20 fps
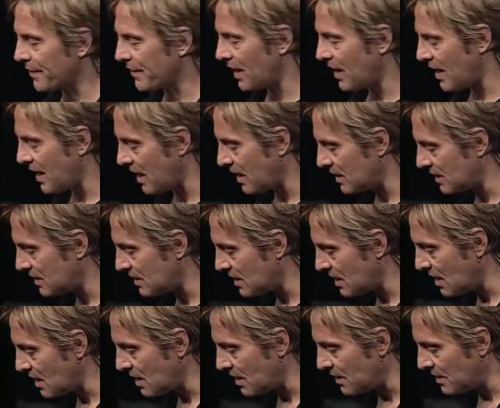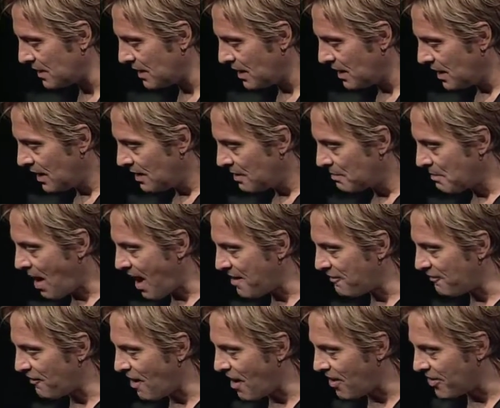And my
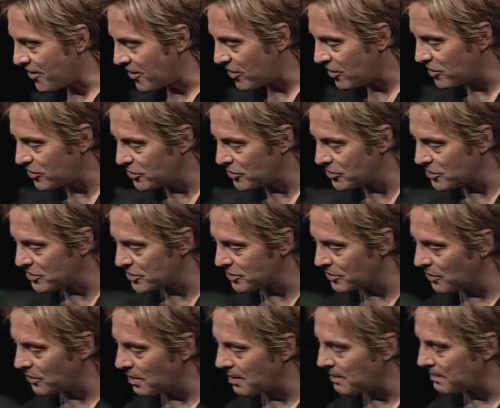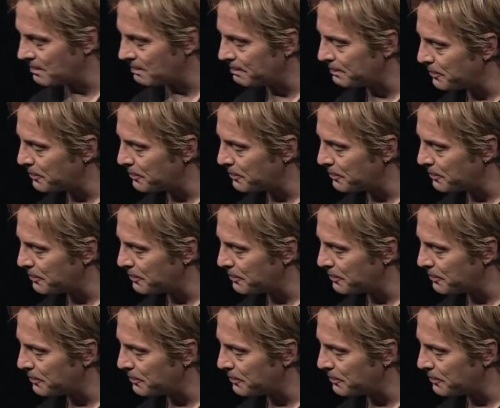father used to